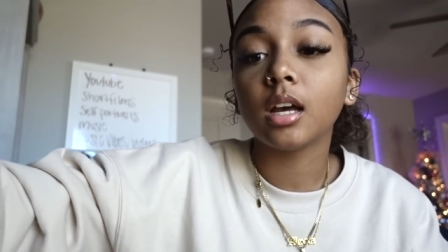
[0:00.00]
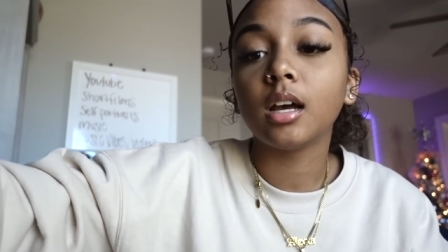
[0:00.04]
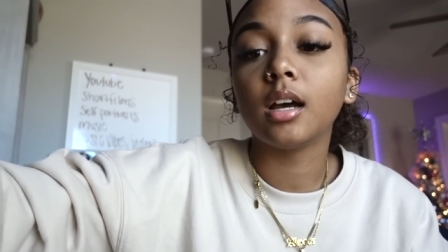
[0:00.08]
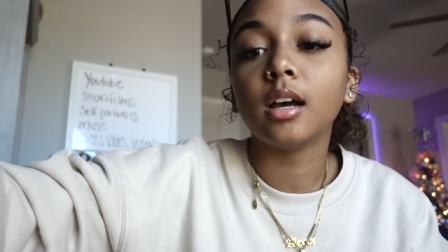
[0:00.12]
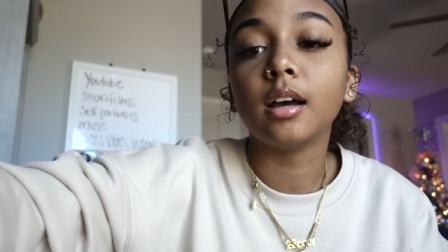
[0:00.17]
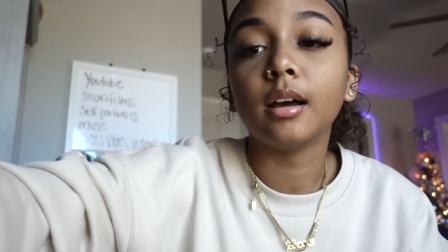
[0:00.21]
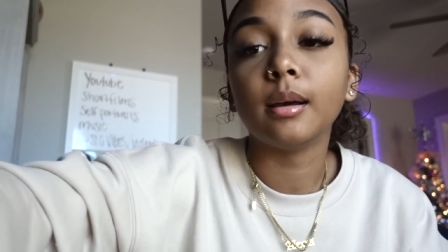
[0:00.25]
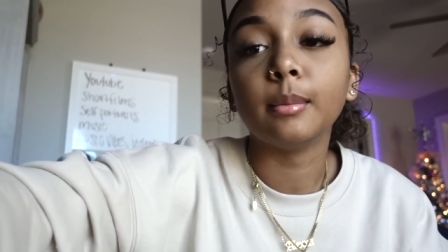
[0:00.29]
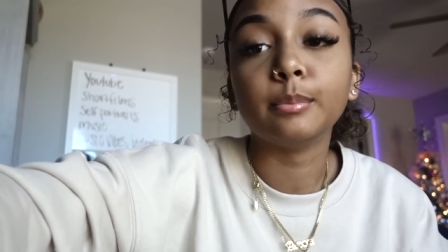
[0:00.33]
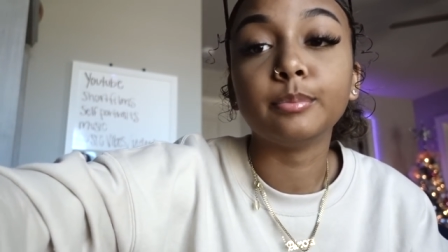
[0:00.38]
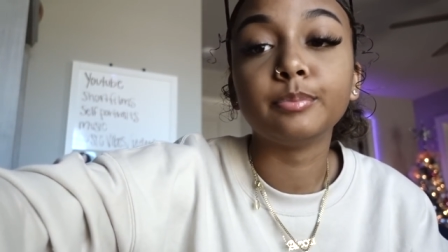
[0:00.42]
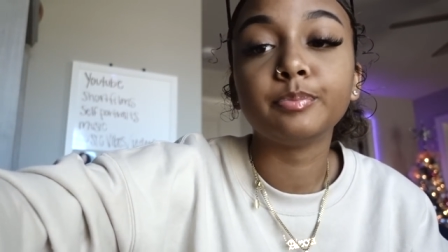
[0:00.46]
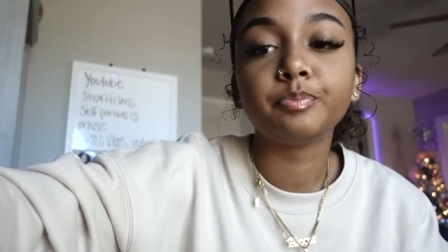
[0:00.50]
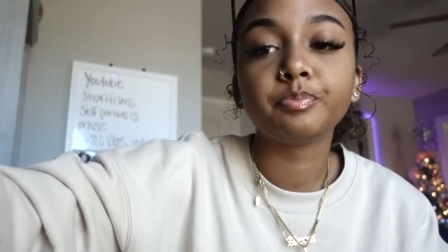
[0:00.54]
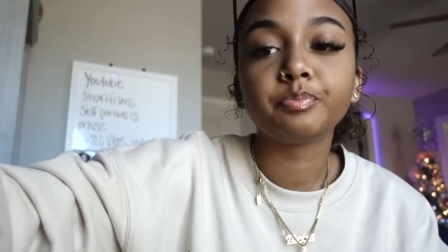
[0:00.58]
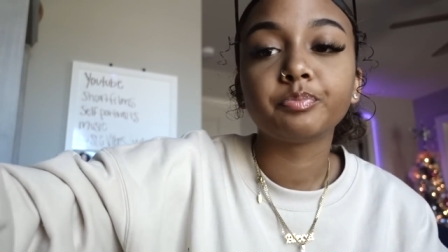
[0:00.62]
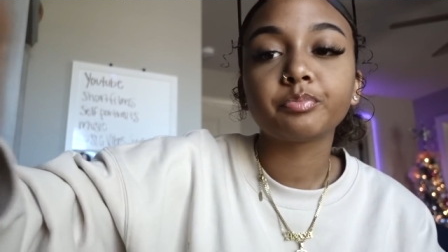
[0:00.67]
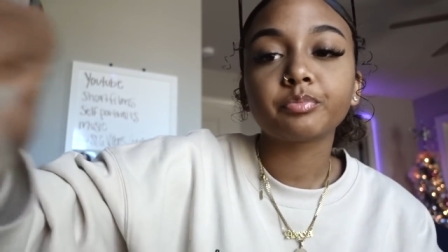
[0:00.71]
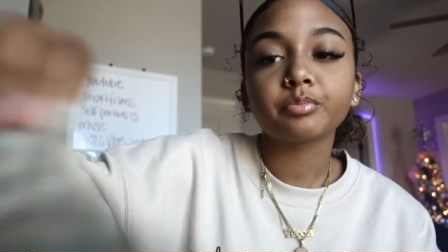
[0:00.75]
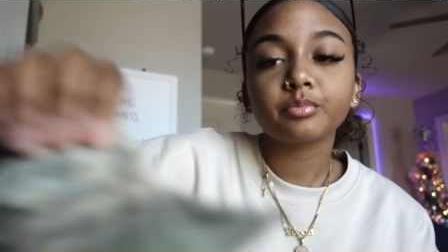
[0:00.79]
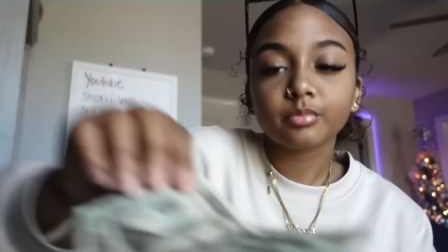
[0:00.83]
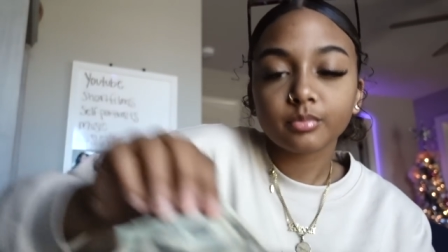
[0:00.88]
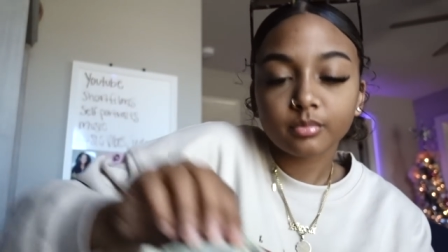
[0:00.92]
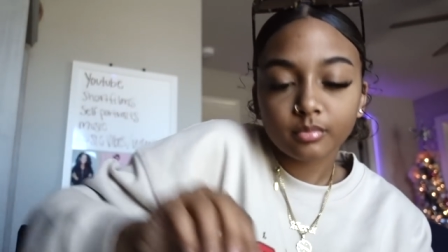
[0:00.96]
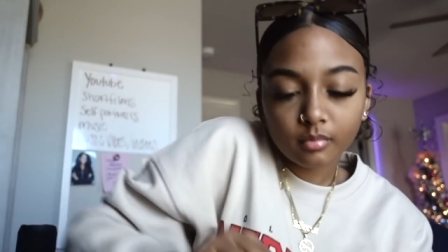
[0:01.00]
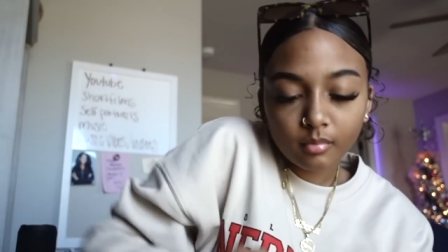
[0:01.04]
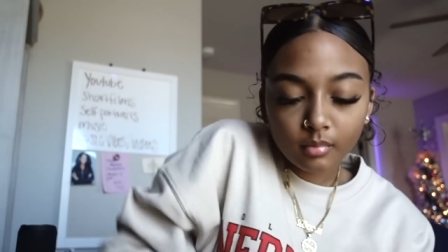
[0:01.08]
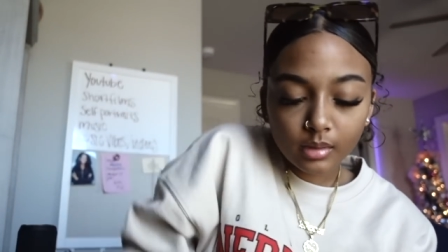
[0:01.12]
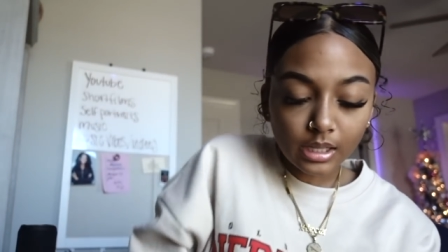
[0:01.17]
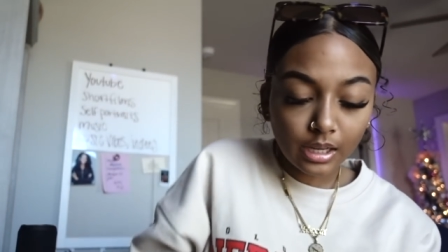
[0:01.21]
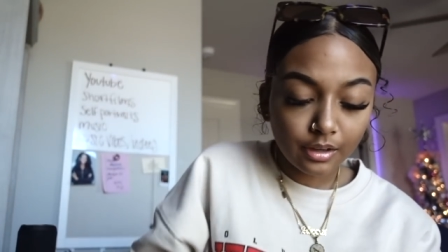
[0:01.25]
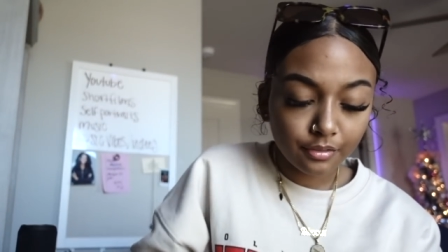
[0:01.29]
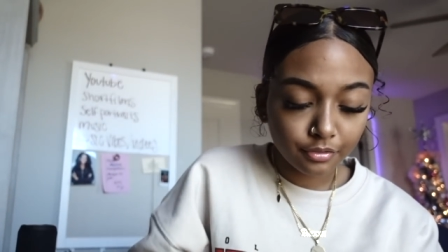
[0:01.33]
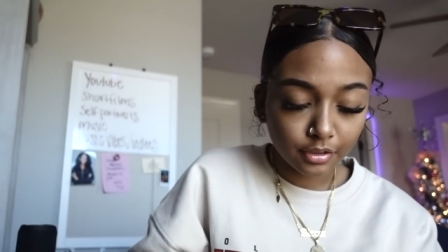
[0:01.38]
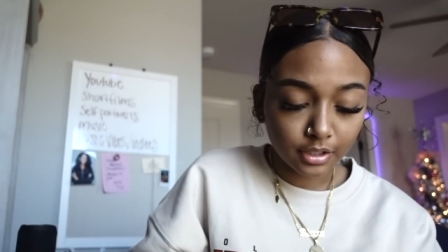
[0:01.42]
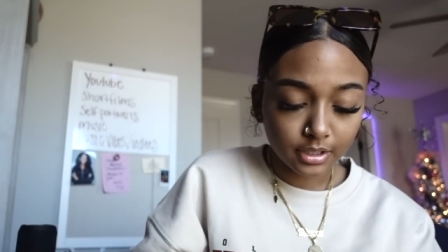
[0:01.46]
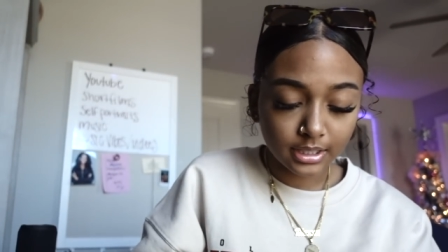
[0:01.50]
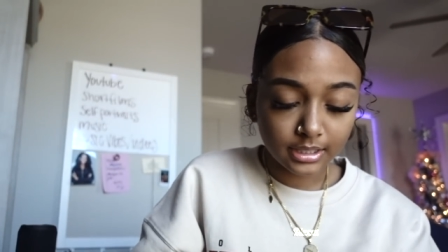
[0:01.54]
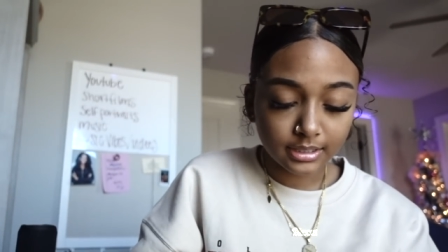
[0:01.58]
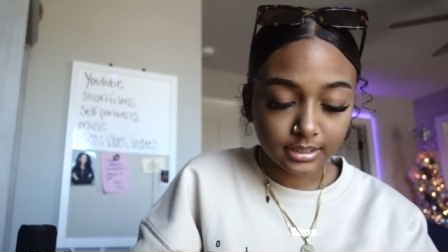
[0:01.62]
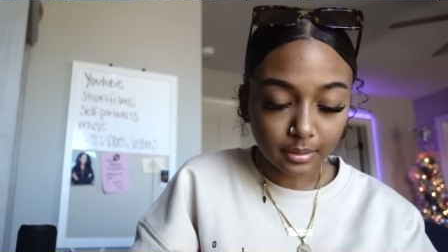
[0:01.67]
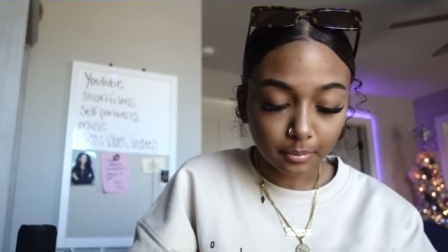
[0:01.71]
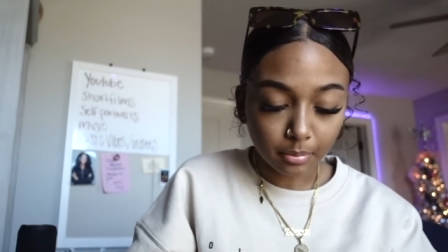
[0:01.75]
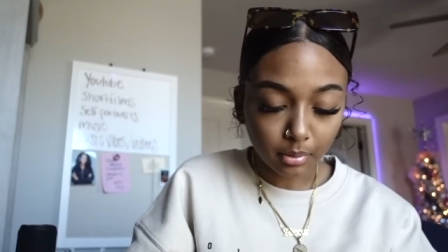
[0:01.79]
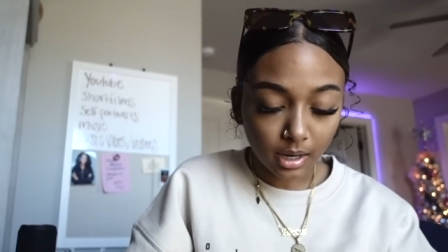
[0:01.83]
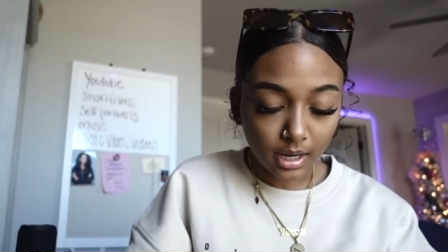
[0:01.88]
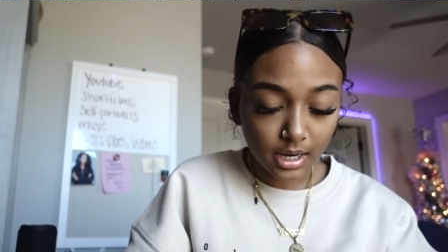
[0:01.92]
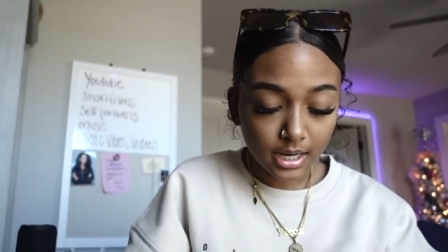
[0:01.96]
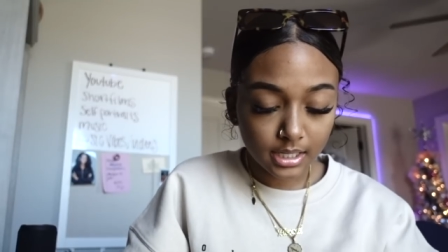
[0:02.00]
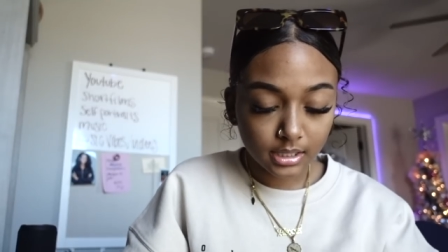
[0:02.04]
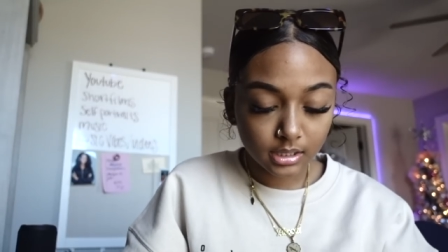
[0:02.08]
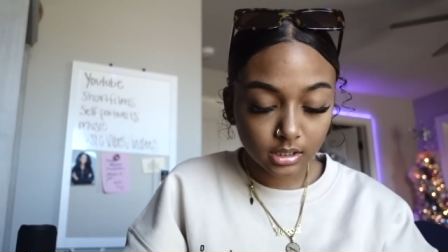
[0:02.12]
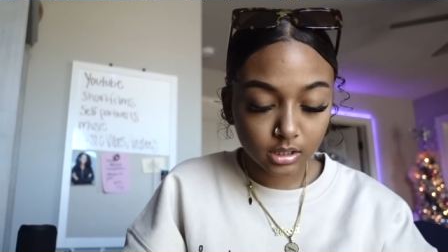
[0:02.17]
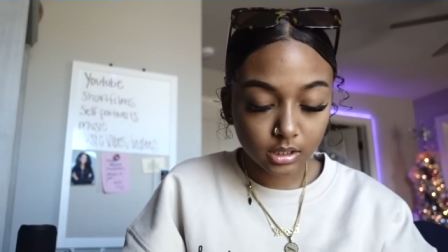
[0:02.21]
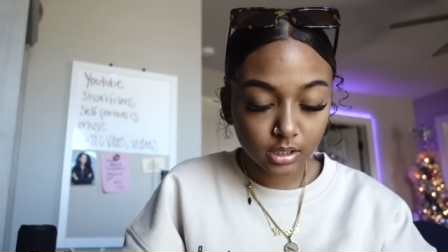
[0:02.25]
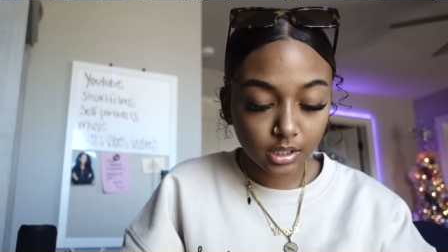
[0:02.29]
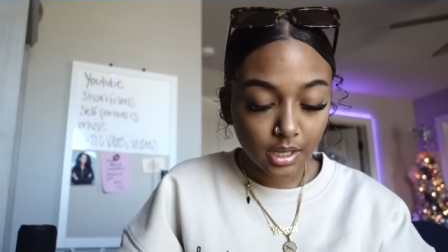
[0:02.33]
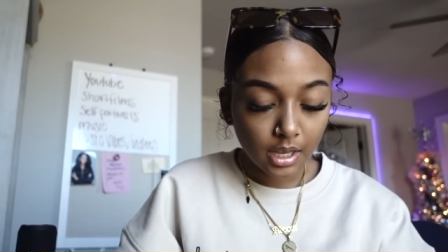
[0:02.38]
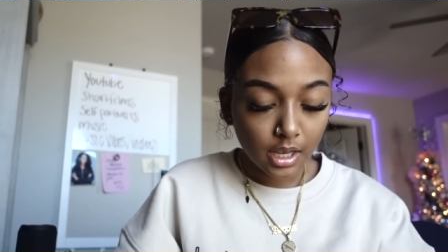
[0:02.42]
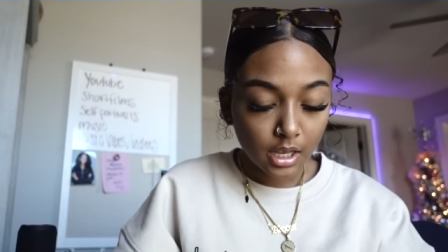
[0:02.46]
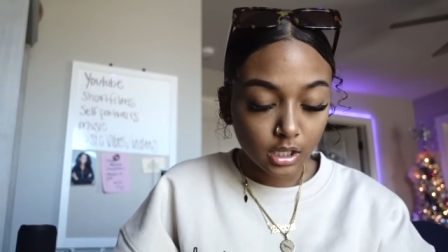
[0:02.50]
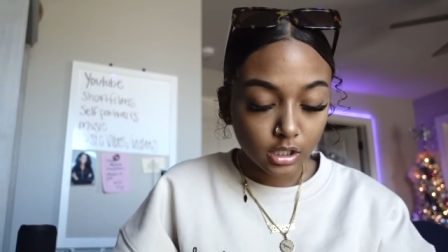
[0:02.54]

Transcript: for a decent price.